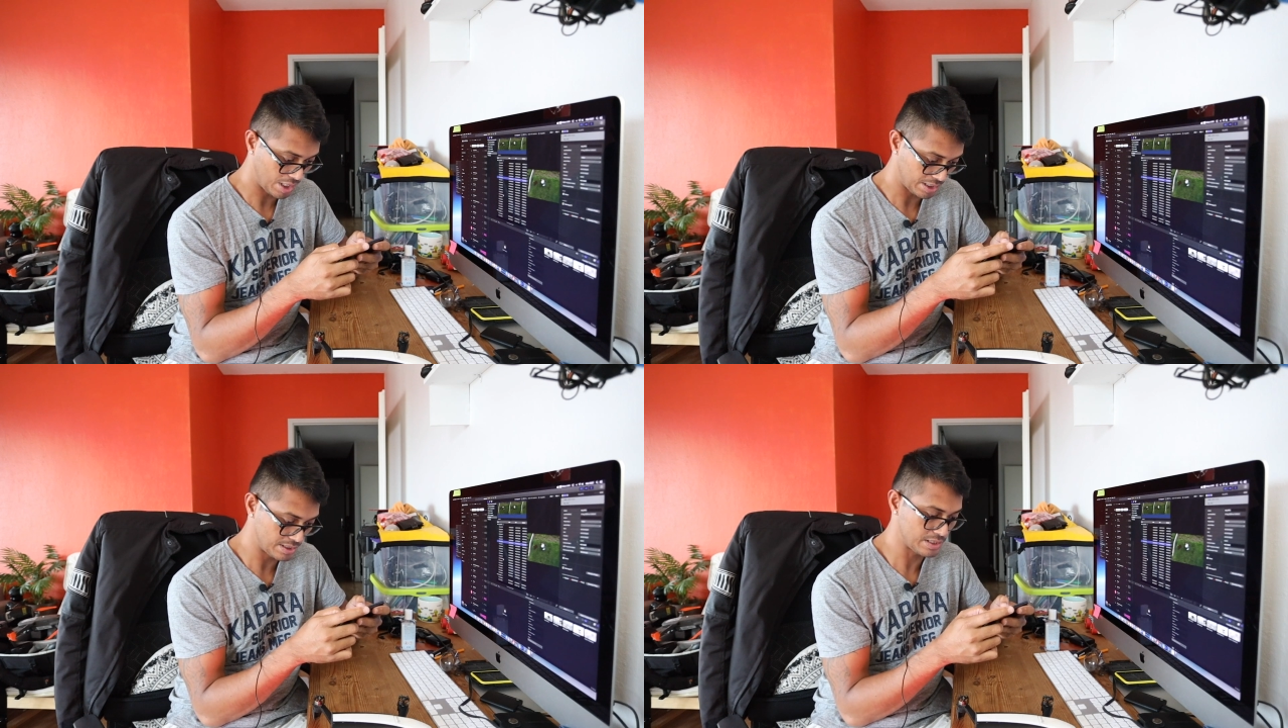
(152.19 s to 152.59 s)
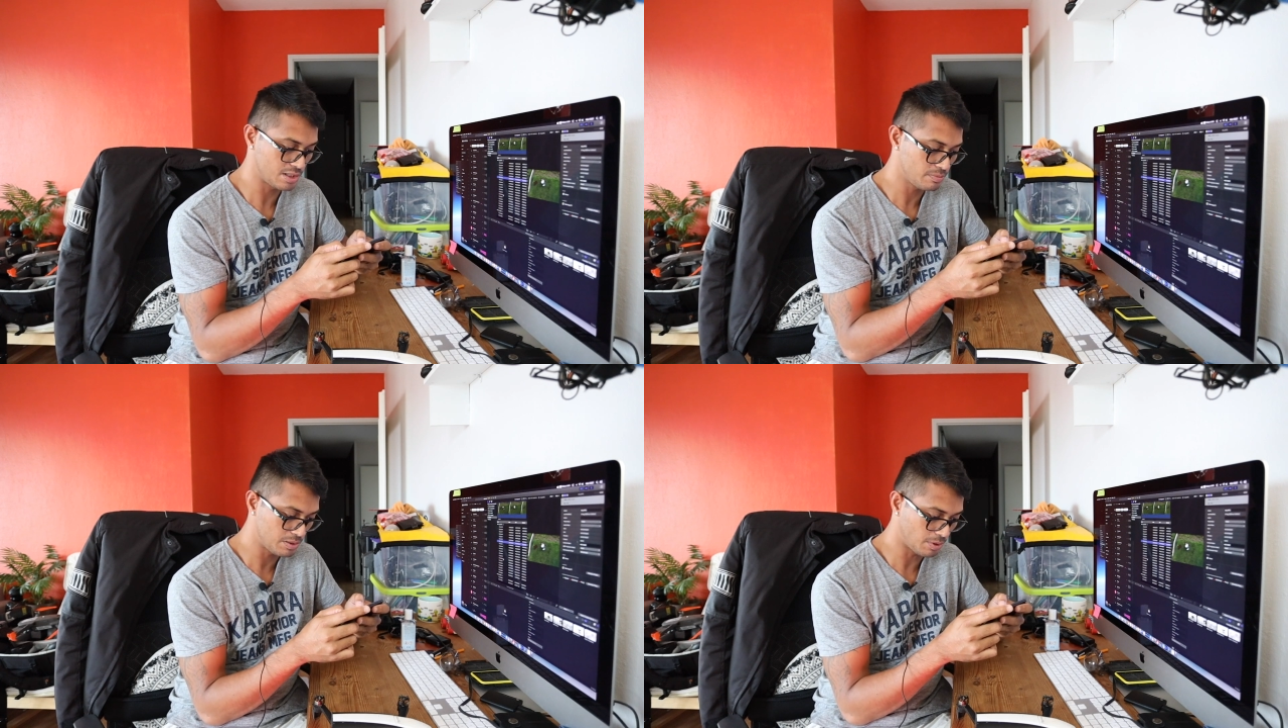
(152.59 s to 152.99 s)
can see
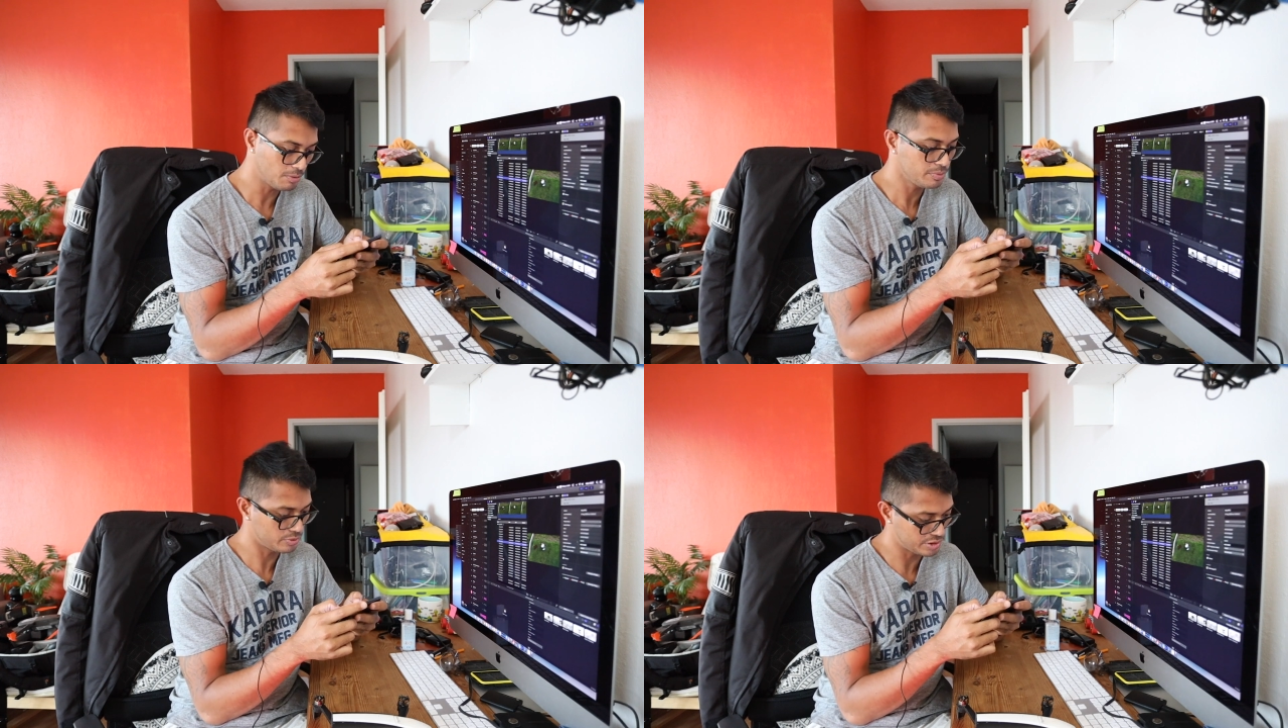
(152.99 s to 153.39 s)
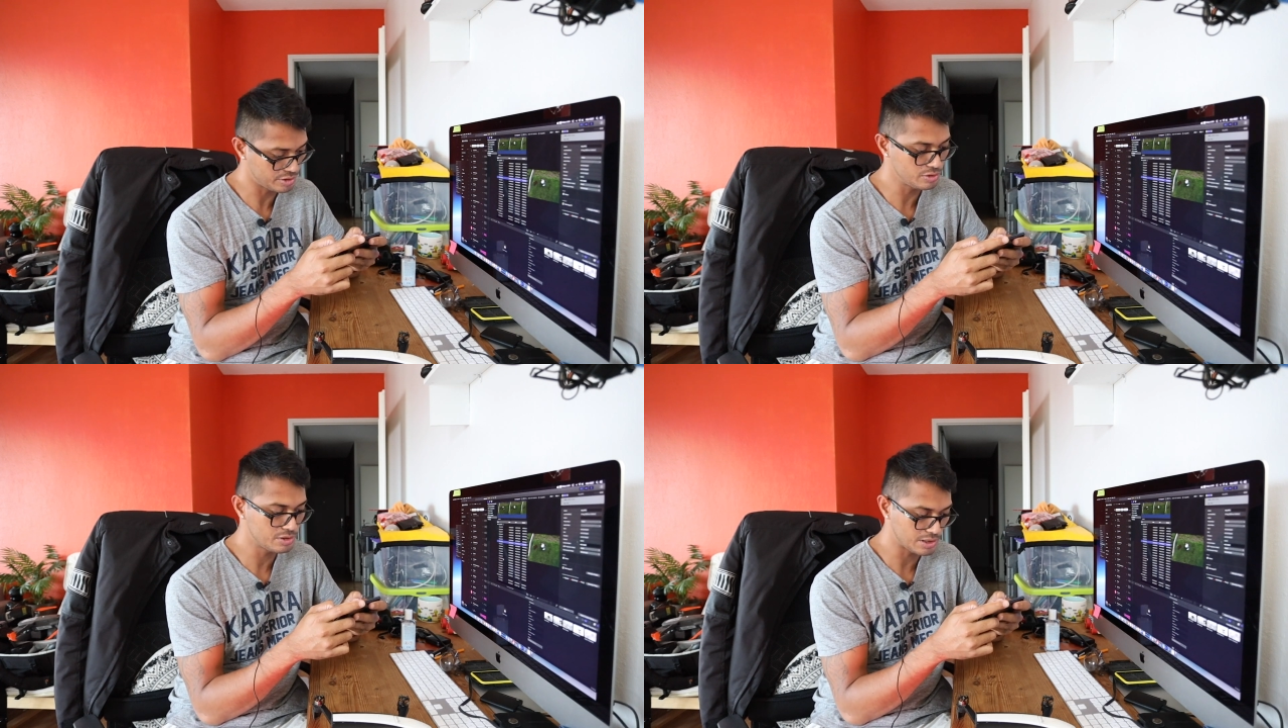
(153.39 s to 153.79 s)
the BEBOP, which is
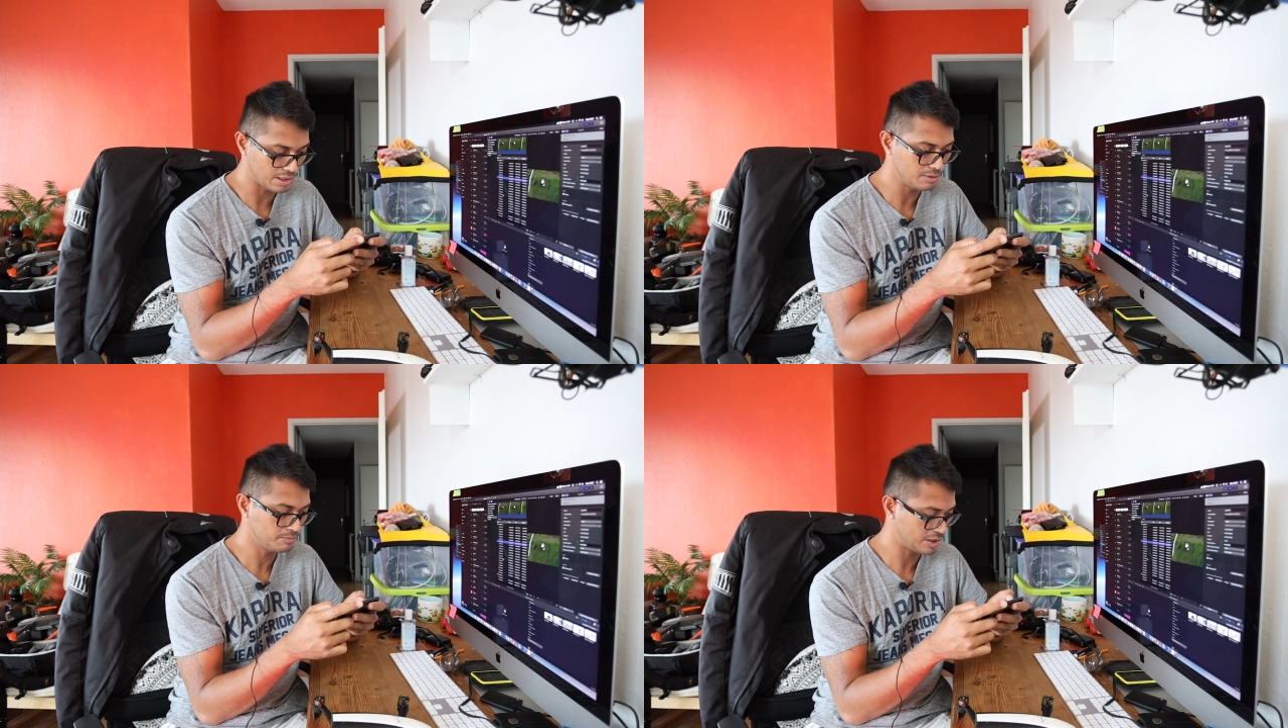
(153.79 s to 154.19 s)
a good sign.